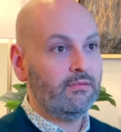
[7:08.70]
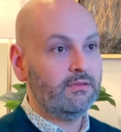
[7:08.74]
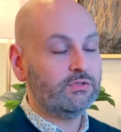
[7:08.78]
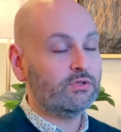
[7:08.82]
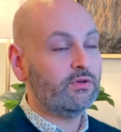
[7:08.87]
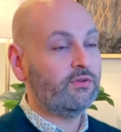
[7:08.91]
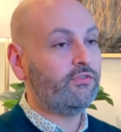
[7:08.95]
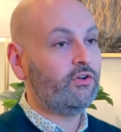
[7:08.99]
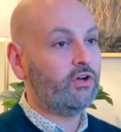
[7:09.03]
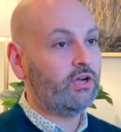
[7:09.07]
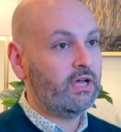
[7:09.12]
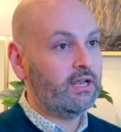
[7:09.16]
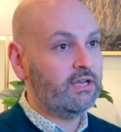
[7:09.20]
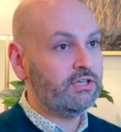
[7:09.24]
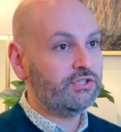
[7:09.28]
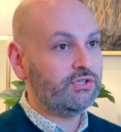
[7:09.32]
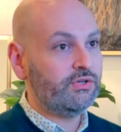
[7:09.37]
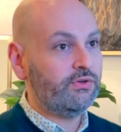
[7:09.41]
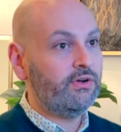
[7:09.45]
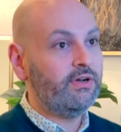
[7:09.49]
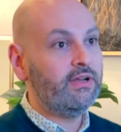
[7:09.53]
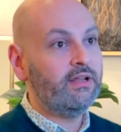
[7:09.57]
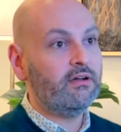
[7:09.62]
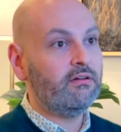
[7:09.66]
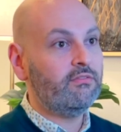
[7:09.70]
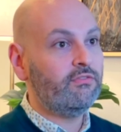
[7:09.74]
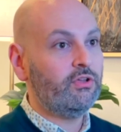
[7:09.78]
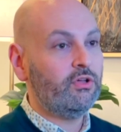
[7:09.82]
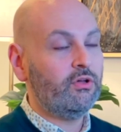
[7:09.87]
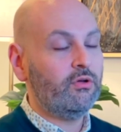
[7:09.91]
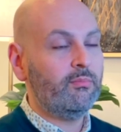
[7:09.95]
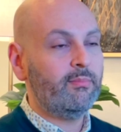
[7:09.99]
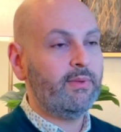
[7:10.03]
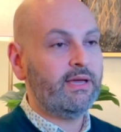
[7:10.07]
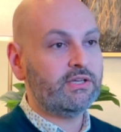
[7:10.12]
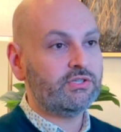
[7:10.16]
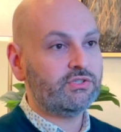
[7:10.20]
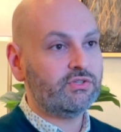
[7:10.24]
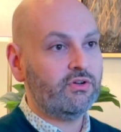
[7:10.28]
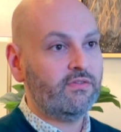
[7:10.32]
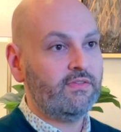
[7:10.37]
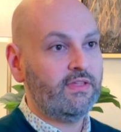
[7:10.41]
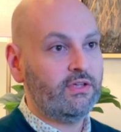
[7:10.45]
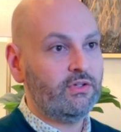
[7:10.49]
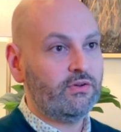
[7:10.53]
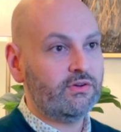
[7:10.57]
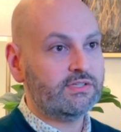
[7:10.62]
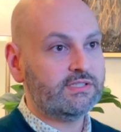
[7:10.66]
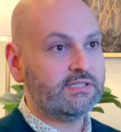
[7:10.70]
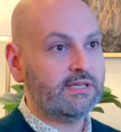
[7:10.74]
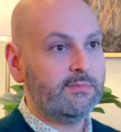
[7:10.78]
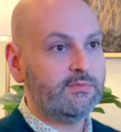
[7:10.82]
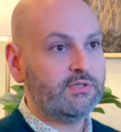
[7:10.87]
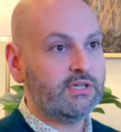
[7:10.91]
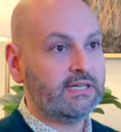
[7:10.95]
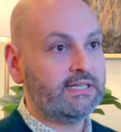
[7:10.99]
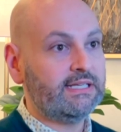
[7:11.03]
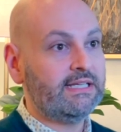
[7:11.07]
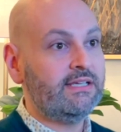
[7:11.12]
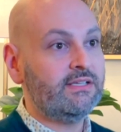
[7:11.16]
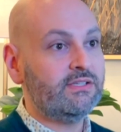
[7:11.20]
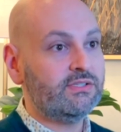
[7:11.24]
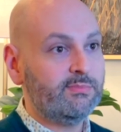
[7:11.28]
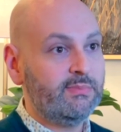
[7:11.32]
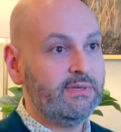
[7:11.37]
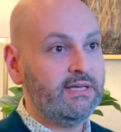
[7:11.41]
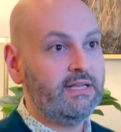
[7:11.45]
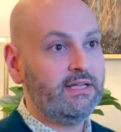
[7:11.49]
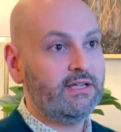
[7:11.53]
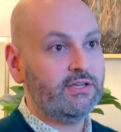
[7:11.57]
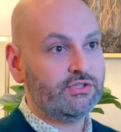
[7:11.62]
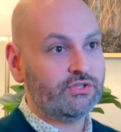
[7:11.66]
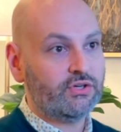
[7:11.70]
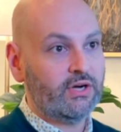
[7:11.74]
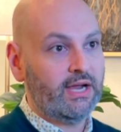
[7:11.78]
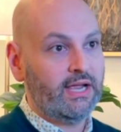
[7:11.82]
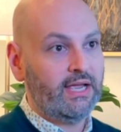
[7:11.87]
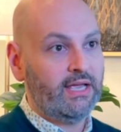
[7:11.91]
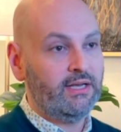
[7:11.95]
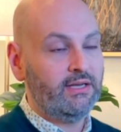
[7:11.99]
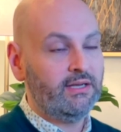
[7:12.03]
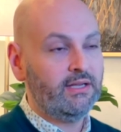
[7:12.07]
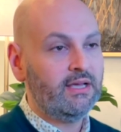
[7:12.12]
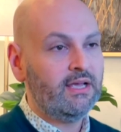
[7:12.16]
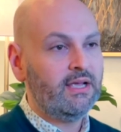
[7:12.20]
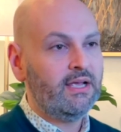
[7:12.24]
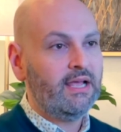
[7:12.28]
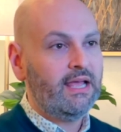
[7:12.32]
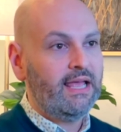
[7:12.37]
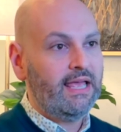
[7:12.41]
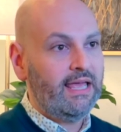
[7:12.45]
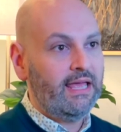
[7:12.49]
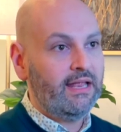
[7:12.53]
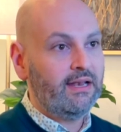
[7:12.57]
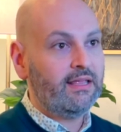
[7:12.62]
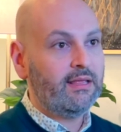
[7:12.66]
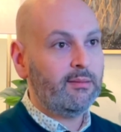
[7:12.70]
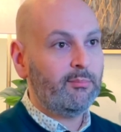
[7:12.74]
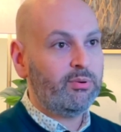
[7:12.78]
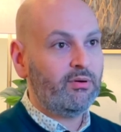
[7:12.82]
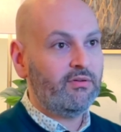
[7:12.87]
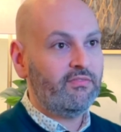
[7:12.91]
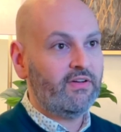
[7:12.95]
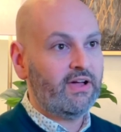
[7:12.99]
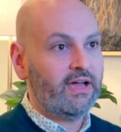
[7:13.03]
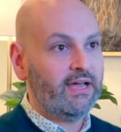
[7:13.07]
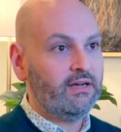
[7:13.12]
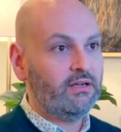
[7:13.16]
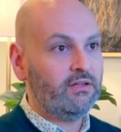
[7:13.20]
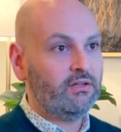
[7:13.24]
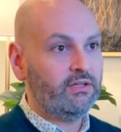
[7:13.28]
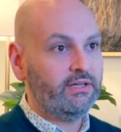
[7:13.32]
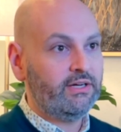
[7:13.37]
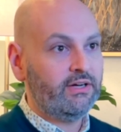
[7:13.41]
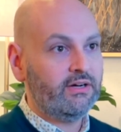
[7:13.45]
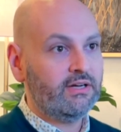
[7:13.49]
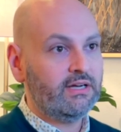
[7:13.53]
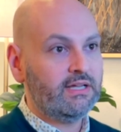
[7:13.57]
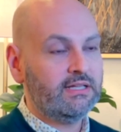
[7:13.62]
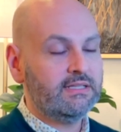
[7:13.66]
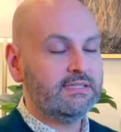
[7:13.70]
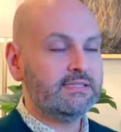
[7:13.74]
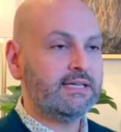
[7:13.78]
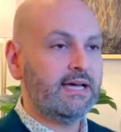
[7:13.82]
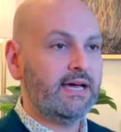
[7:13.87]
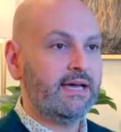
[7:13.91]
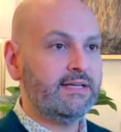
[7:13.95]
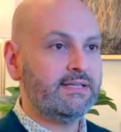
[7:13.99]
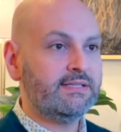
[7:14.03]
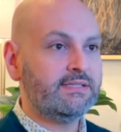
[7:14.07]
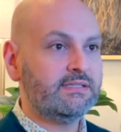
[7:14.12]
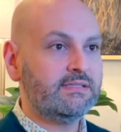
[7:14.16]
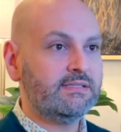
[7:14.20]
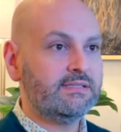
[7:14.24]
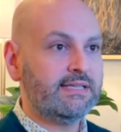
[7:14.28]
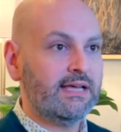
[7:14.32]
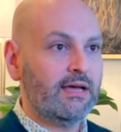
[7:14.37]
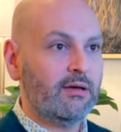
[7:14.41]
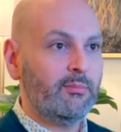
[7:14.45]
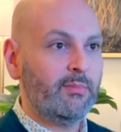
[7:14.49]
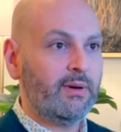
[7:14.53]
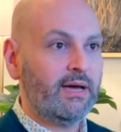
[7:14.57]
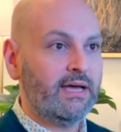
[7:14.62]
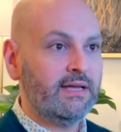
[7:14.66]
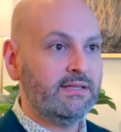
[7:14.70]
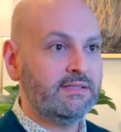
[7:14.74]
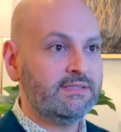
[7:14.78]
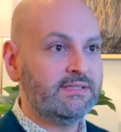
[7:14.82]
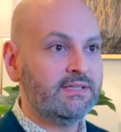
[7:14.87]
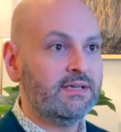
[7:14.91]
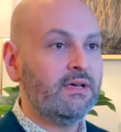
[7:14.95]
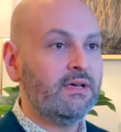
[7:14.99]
So if you're going to shoot an interview, make sure that your subject is media trained and can provide clear and concise sound bites.